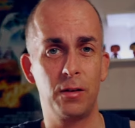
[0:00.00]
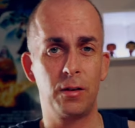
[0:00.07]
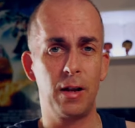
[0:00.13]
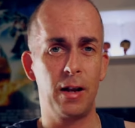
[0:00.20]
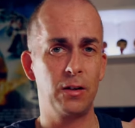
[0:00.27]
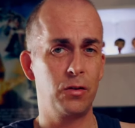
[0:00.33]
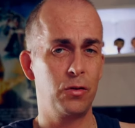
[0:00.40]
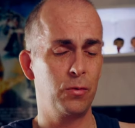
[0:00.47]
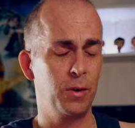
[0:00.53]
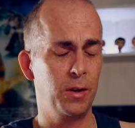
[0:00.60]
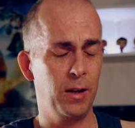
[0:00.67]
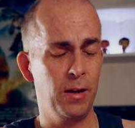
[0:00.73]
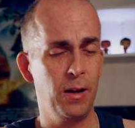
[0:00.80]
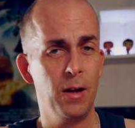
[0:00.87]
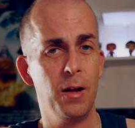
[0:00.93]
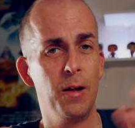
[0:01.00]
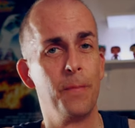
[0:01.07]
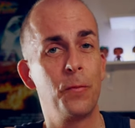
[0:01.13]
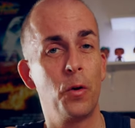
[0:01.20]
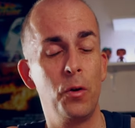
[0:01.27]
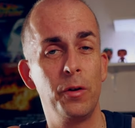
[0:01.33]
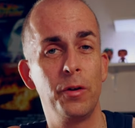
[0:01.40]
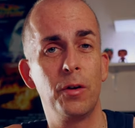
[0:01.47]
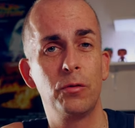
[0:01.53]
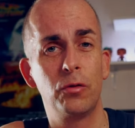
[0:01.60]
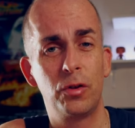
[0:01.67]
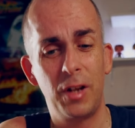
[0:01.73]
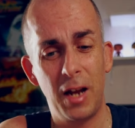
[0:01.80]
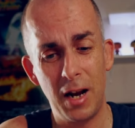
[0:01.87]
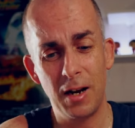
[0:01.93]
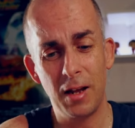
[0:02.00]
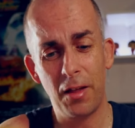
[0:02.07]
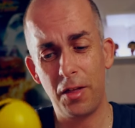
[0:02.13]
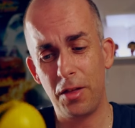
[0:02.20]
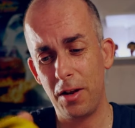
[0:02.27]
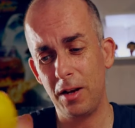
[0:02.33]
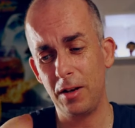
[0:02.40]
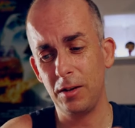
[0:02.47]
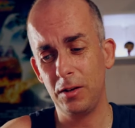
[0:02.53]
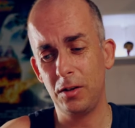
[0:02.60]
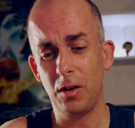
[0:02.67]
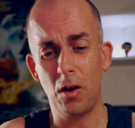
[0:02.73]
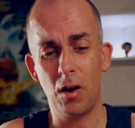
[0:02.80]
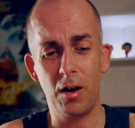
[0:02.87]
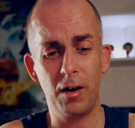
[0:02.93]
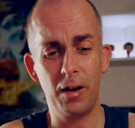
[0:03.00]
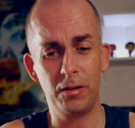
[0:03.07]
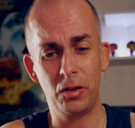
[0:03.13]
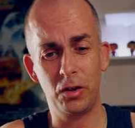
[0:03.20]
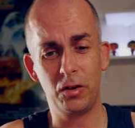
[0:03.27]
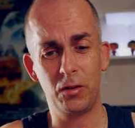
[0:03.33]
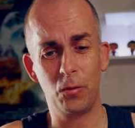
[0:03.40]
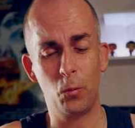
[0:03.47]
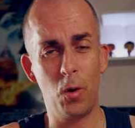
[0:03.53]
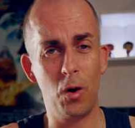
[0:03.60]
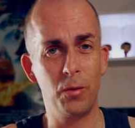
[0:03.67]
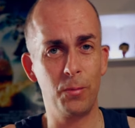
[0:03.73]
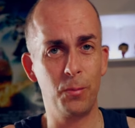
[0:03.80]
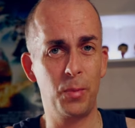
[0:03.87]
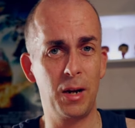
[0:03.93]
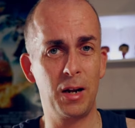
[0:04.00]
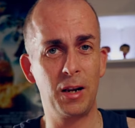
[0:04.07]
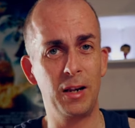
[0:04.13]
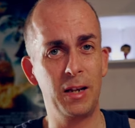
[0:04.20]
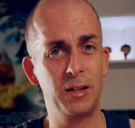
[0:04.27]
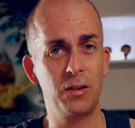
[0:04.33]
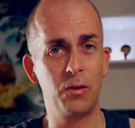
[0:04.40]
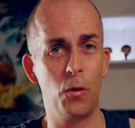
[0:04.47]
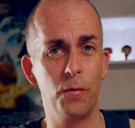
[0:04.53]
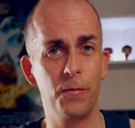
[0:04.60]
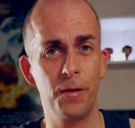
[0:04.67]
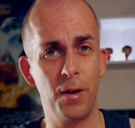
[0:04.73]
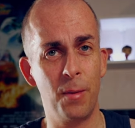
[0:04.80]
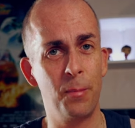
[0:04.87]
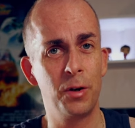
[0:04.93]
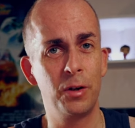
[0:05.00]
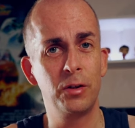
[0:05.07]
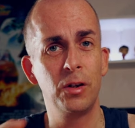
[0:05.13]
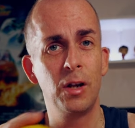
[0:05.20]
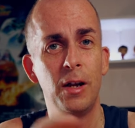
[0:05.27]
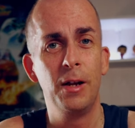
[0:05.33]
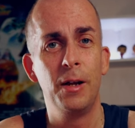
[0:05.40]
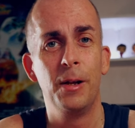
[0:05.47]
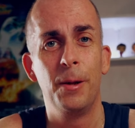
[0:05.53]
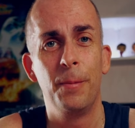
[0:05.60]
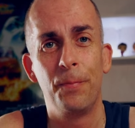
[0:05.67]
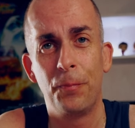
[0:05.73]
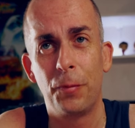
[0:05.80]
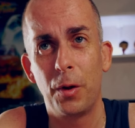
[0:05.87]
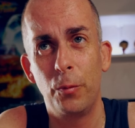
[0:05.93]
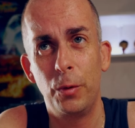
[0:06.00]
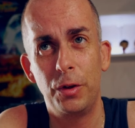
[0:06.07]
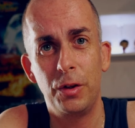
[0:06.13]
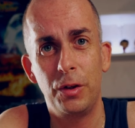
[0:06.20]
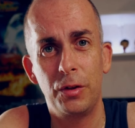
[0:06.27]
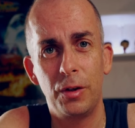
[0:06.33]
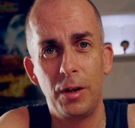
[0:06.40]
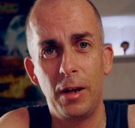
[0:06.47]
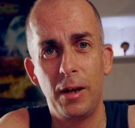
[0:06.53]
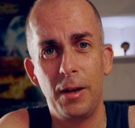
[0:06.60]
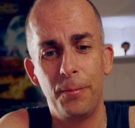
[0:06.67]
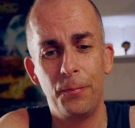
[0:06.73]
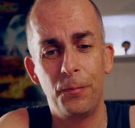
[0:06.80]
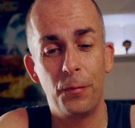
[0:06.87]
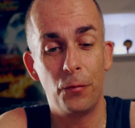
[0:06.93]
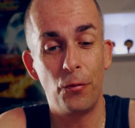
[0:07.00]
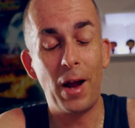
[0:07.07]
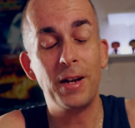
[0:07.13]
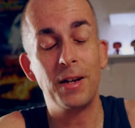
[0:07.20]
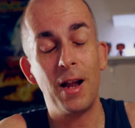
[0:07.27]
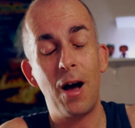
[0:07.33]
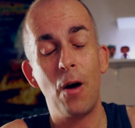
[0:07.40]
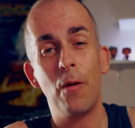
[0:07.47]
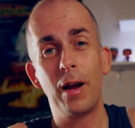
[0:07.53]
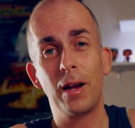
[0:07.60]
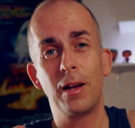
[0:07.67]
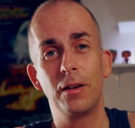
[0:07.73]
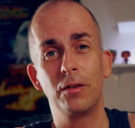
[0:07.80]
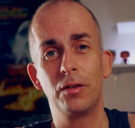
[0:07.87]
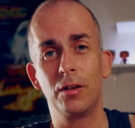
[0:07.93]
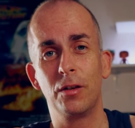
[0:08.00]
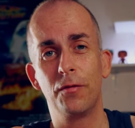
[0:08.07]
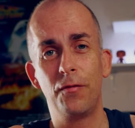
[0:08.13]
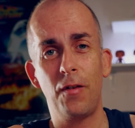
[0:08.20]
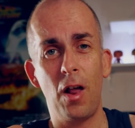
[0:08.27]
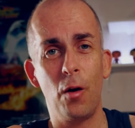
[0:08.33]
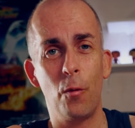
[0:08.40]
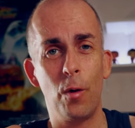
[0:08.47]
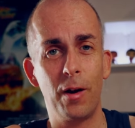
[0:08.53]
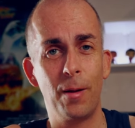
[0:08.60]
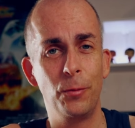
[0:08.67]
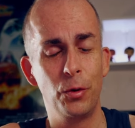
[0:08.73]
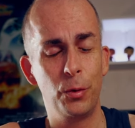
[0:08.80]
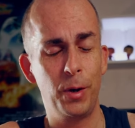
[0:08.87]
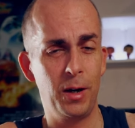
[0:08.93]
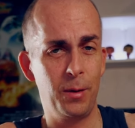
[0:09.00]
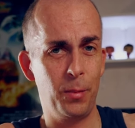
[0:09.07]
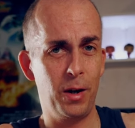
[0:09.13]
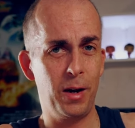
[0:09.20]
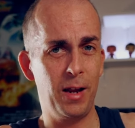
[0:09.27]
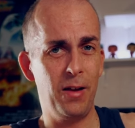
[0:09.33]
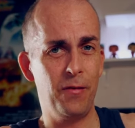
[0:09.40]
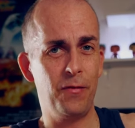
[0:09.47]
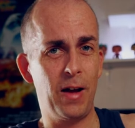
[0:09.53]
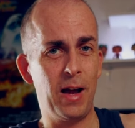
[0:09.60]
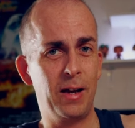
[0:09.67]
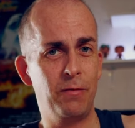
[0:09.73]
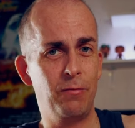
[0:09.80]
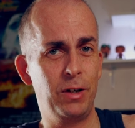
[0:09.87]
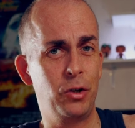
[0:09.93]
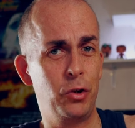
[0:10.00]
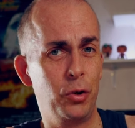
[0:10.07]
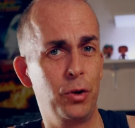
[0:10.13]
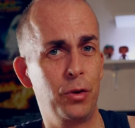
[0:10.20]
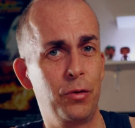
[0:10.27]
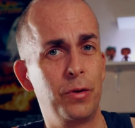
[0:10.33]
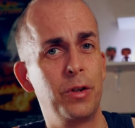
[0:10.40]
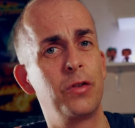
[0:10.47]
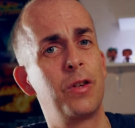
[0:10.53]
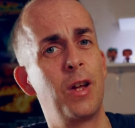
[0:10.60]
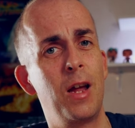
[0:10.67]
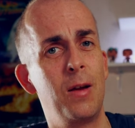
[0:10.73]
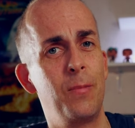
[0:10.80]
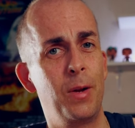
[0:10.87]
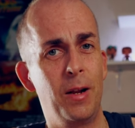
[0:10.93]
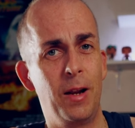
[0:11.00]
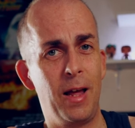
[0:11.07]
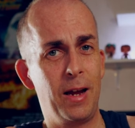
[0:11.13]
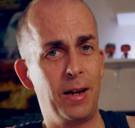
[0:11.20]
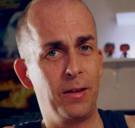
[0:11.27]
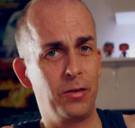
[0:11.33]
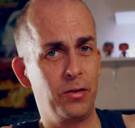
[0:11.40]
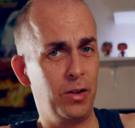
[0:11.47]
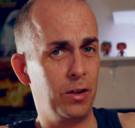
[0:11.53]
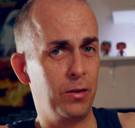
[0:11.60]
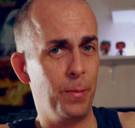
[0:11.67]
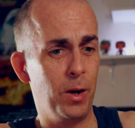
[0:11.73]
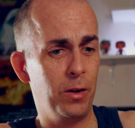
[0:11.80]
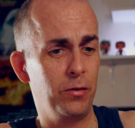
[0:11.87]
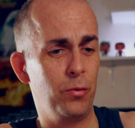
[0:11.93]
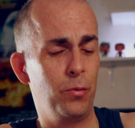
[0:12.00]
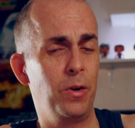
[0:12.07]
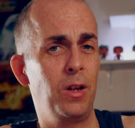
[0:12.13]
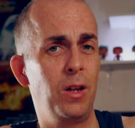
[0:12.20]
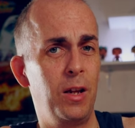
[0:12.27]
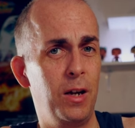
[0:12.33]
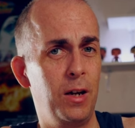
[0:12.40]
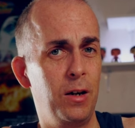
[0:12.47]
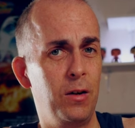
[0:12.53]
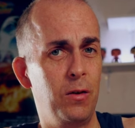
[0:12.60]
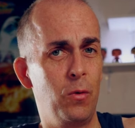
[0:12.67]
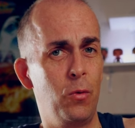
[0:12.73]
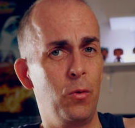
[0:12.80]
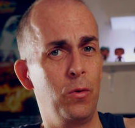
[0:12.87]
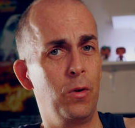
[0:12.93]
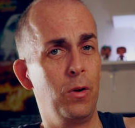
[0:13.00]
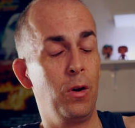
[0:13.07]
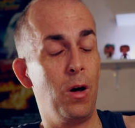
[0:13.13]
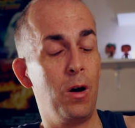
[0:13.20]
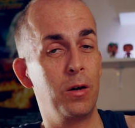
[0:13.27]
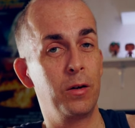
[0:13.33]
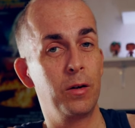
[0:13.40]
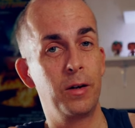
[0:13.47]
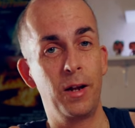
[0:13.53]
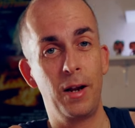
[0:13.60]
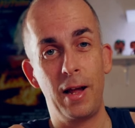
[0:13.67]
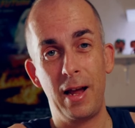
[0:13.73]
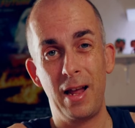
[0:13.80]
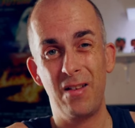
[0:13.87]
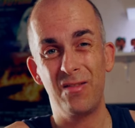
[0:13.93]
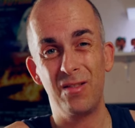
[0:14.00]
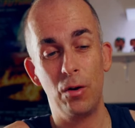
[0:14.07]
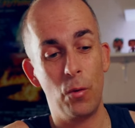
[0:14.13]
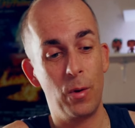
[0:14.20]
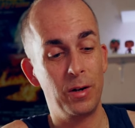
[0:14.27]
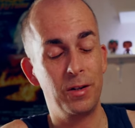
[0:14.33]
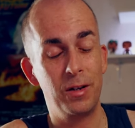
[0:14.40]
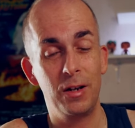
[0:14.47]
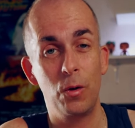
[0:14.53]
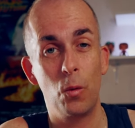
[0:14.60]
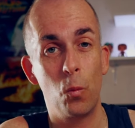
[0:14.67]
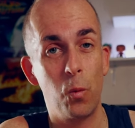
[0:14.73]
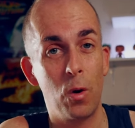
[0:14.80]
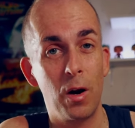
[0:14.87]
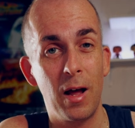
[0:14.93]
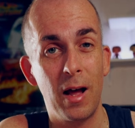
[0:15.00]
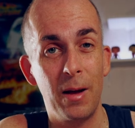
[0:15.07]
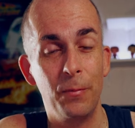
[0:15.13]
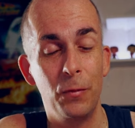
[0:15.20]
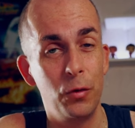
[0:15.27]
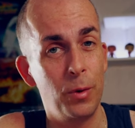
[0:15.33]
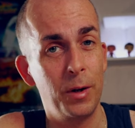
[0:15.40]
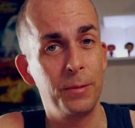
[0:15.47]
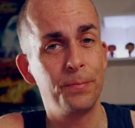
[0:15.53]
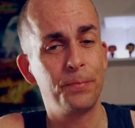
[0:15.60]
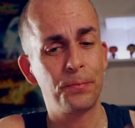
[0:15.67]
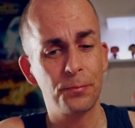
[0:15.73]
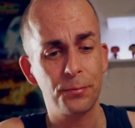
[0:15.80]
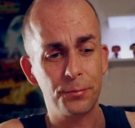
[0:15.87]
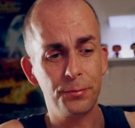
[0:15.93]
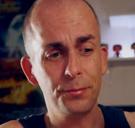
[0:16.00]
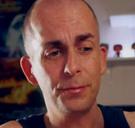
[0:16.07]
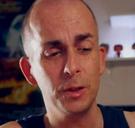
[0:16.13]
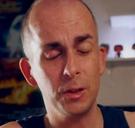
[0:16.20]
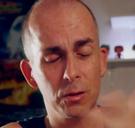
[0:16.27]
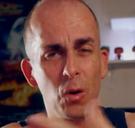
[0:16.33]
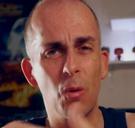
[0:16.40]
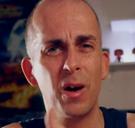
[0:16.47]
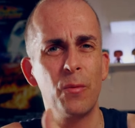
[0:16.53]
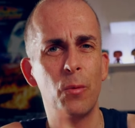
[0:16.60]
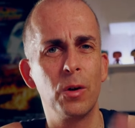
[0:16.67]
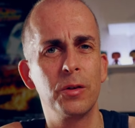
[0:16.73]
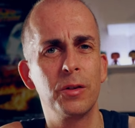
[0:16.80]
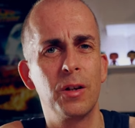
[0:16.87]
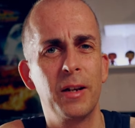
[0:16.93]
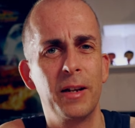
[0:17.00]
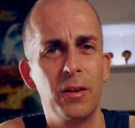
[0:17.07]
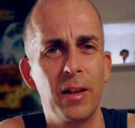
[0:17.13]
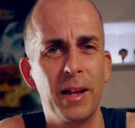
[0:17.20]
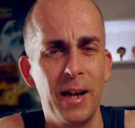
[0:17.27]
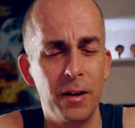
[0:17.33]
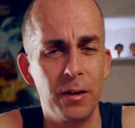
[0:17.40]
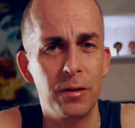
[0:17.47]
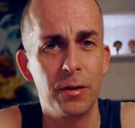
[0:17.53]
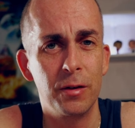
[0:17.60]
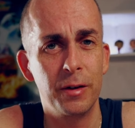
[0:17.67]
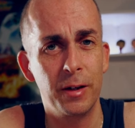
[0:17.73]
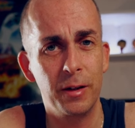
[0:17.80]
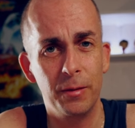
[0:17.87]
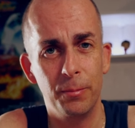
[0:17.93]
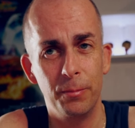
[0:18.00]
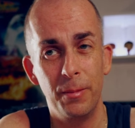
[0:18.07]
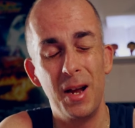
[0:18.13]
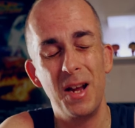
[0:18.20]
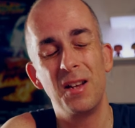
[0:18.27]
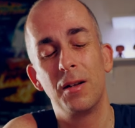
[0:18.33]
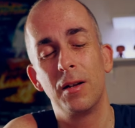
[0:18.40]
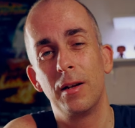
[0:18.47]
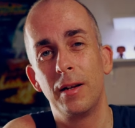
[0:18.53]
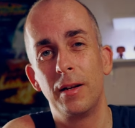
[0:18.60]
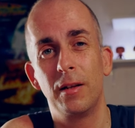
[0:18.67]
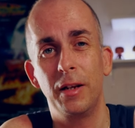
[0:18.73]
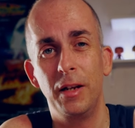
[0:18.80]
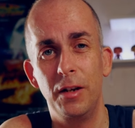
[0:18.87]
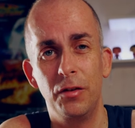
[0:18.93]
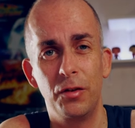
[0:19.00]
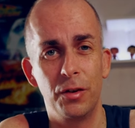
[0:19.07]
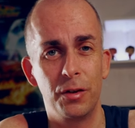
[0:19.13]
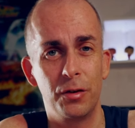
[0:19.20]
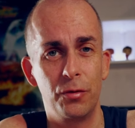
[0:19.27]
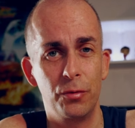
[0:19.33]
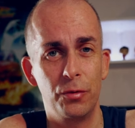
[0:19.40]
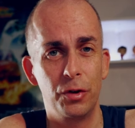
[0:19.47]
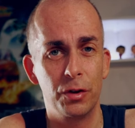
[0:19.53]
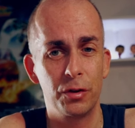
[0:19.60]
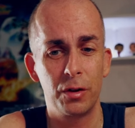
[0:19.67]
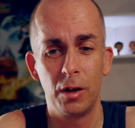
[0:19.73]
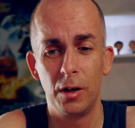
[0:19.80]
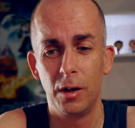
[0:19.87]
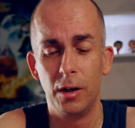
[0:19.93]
attached to it, and all those data things are just one big list of numbers. Which is, right now I can still follow what I'm doing, but if I return to this game in like 6 months or a year or longer, then I have no idea what I'm doing. So I wanted a little editor that made it a little easier to just